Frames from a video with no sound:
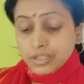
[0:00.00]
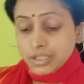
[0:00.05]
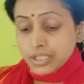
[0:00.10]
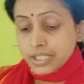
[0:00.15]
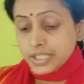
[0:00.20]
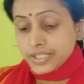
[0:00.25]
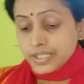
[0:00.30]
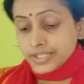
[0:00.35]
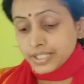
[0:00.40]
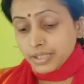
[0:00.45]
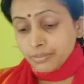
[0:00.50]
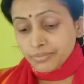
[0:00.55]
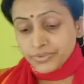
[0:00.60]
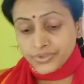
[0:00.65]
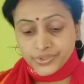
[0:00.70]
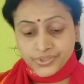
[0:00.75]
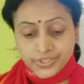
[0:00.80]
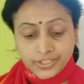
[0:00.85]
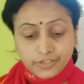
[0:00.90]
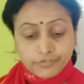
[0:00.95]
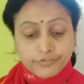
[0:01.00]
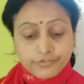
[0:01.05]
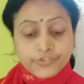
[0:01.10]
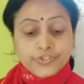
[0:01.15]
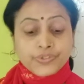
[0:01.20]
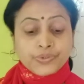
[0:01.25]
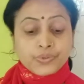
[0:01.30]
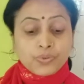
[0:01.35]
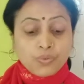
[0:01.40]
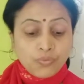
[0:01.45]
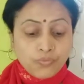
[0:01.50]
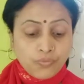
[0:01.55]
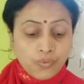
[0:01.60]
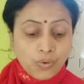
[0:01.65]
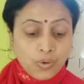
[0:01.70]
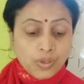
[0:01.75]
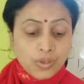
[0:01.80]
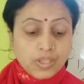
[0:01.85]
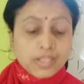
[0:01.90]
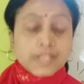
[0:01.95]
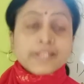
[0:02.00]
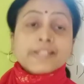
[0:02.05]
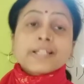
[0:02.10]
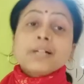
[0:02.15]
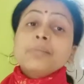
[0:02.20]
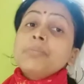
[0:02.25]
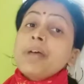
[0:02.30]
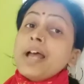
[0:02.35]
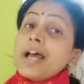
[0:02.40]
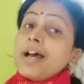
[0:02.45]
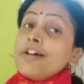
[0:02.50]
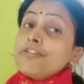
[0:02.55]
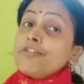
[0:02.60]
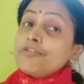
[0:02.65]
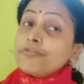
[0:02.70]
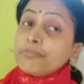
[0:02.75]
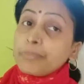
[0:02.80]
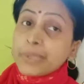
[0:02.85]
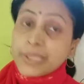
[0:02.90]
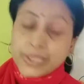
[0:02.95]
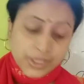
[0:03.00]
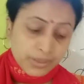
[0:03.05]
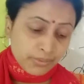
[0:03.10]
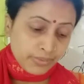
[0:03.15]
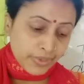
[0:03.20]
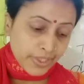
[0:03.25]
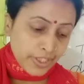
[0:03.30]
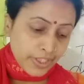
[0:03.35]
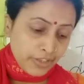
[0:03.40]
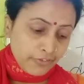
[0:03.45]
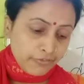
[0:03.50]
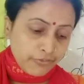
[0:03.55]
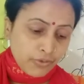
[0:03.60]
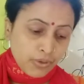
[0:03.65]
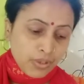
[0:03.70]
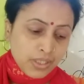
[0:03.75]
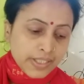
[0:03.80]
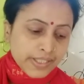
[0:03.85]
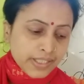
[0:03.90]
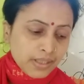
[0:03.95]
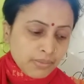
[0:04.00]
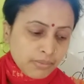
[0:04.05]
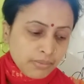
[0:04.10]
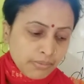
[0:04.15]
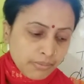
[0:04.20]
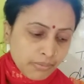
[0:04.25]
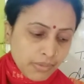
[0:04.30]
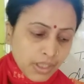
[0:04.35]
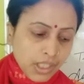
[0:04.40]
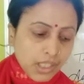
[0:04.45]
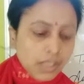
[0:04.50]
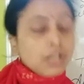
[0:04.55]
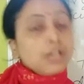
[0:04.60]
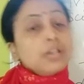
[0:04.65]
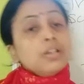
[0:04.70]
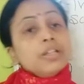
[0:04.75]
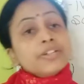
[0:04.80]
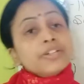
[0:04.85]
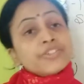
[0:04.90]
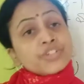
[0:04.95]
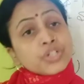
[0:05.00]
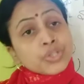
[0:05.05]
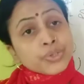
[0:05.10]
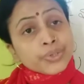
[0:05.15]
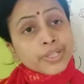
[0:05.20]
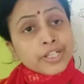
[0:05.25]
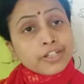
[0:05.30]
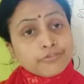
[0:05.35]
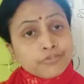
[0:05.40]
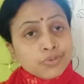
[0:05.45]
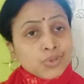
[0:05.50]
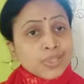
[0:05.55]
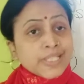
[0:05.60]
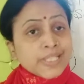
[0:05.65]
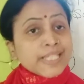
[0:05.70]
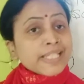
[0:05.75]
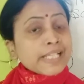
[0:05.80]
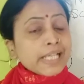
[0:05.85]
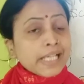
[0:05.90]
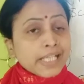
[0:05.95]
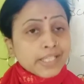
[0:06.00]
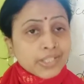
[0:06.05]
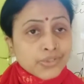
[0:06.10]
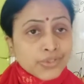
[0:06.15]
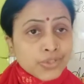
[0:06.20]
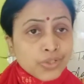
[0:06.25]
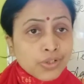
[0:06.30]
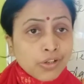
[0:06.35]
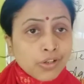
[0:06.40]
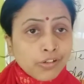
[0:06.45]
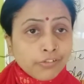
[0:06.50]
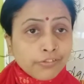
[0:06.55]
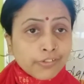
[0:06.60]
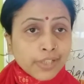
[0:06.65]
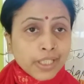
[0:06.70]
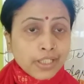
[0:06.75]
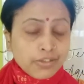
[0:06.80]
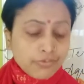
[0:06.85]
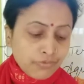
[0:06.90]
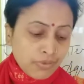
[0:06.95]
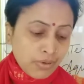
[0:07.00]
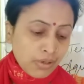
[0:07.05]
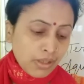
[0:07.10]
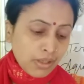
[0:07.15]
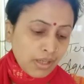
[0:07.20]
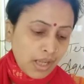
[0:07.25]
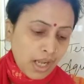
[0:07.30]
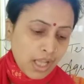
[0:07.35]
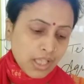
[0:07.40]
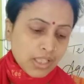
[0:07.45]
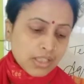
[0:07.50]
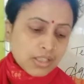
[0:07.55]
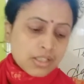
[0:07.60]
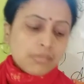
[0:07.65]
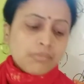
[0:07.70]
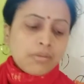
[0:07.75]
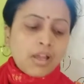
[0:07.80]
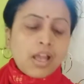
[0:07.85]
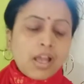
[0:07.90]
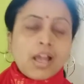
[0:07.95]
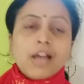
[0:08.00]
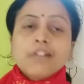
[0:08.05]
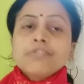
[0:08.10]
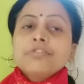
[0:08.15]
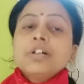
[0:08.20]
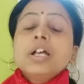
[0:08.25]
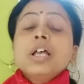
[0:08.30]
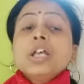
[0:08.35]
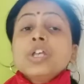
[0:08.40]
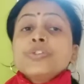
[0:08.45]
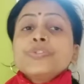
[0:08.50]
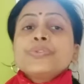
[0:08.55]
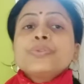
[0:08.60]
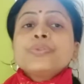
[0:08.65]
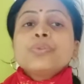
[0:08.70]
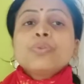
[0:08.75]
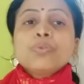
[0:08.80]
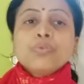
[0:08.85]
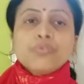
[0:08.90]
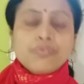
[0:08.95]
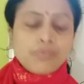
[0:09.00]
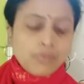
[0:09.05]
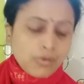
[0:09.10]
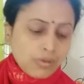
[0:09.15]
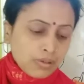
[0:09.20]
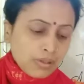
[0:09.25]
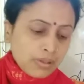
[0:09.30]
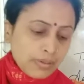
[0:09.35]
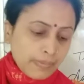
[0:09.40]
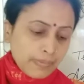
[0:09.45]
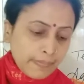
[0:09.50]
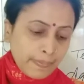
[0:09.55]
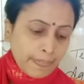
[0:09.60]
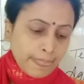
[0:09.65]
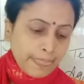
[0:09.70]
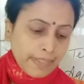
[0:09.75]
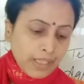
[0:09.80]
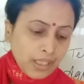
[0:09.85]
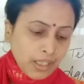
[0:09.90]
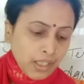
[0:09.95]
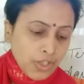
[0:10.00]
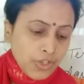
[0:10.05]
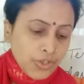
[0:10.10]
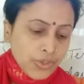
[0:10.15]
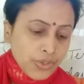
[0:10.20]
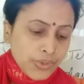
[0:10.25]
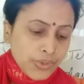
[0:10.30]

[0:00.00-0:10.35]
some receive snowfall, some have medium rainfall, some little rainfall, scarcity of rainfall, and some have snowfall. So